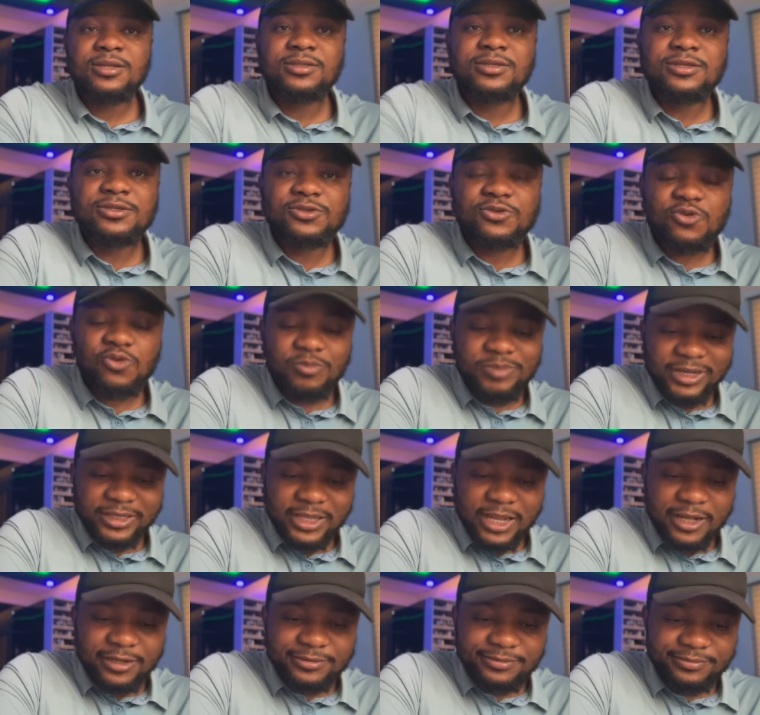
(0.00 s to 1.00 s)
things go
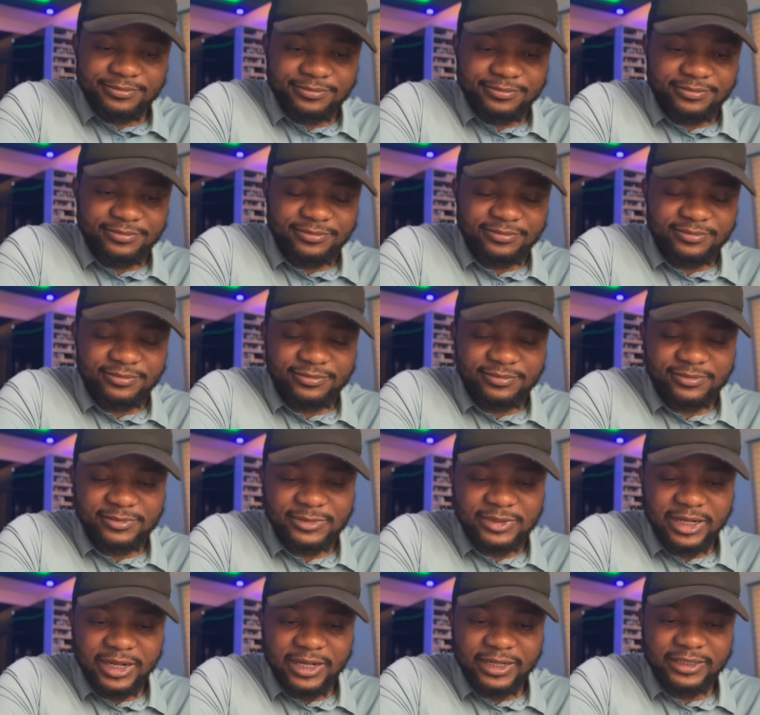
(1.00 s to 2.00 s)
better,
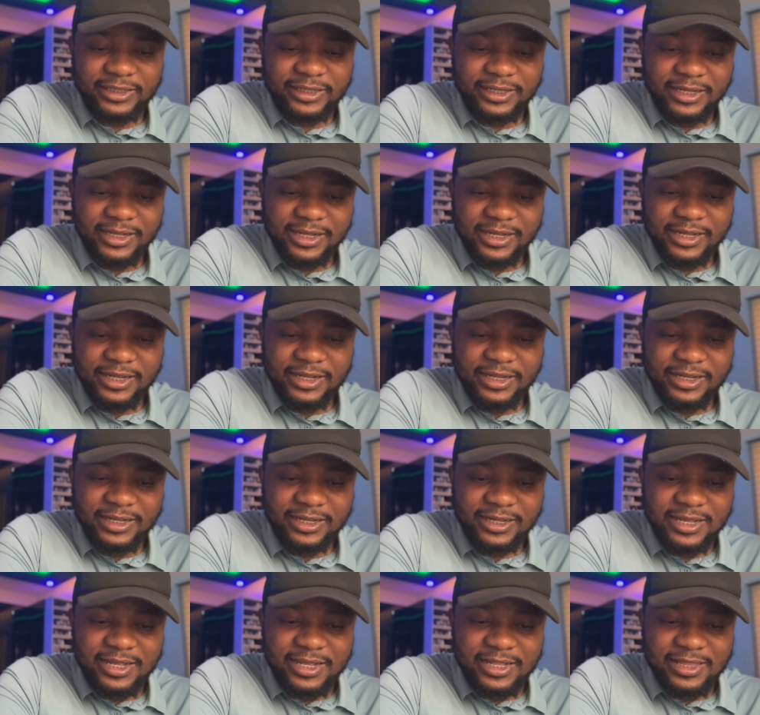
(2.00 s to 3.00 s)
and
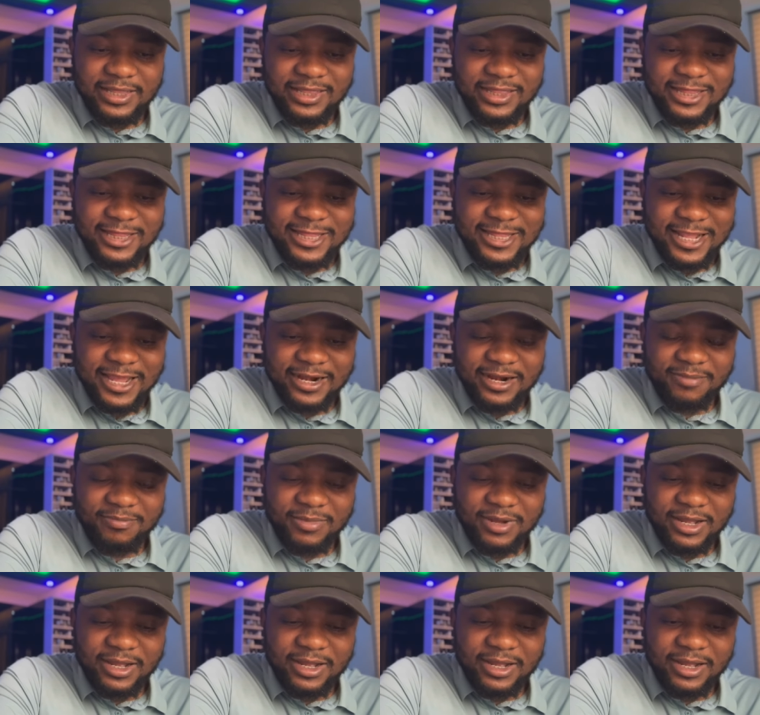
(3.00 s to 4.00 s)

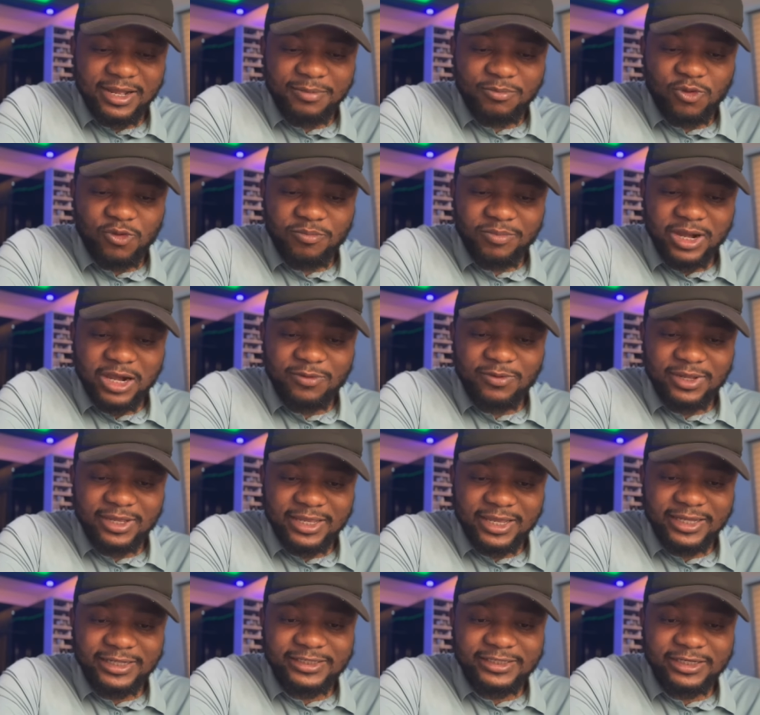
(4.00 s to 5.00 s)
Mohbad will
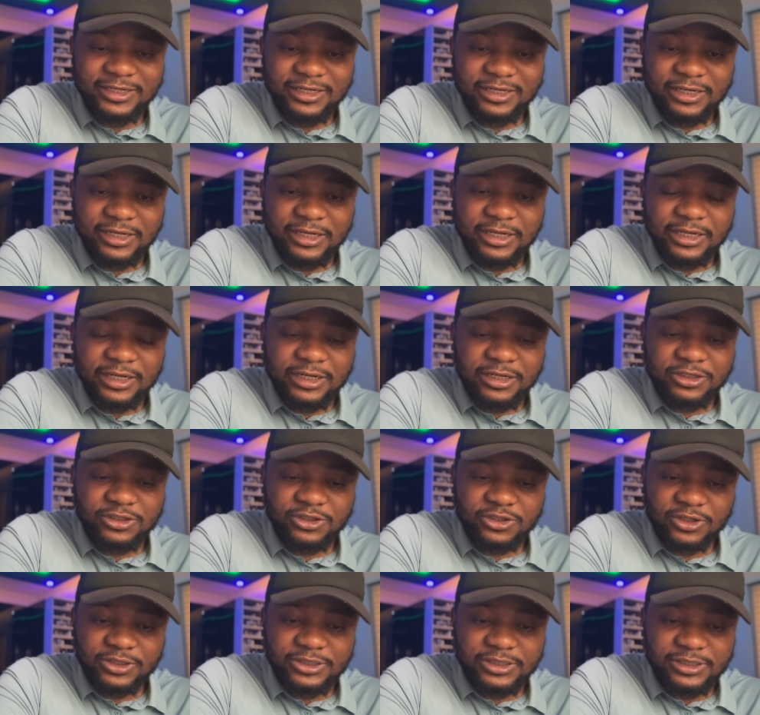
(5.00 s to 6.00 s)
get
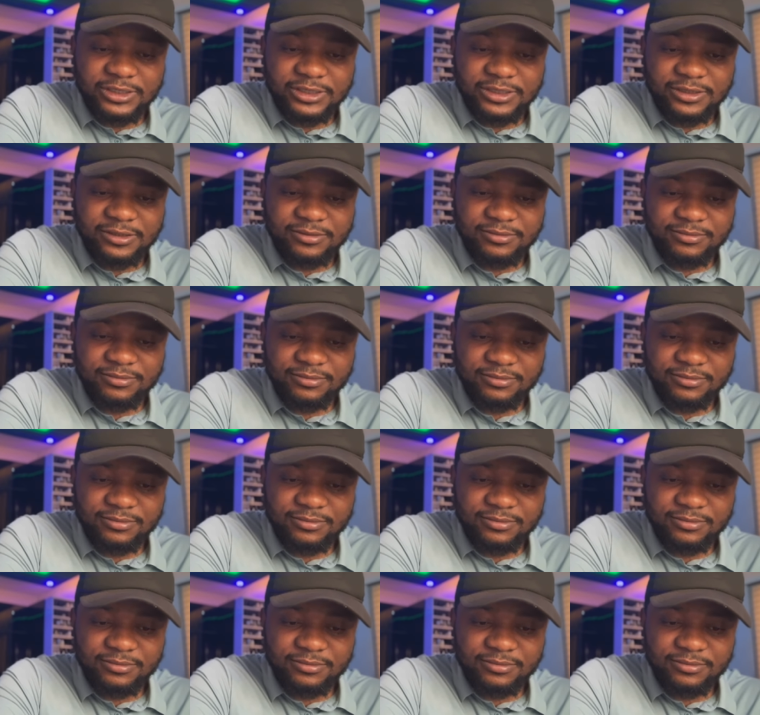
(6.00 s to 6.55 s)
justice.